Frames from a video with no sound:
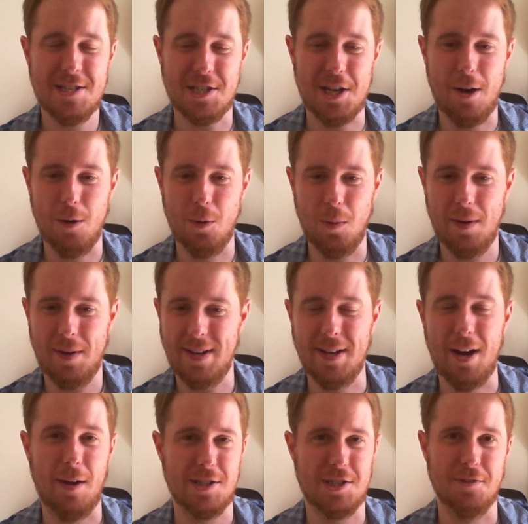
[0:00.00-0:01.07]
So,
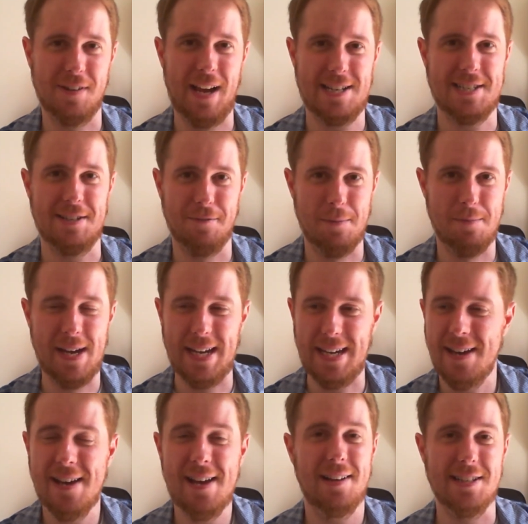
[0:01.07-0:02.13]
that's enough guessing from
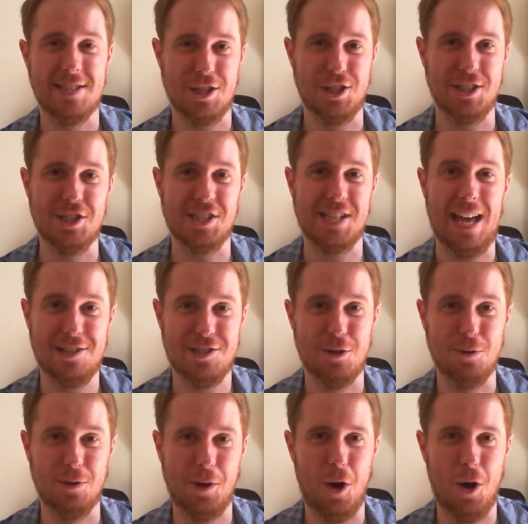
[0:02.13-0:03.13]
me. Let's actually just get to the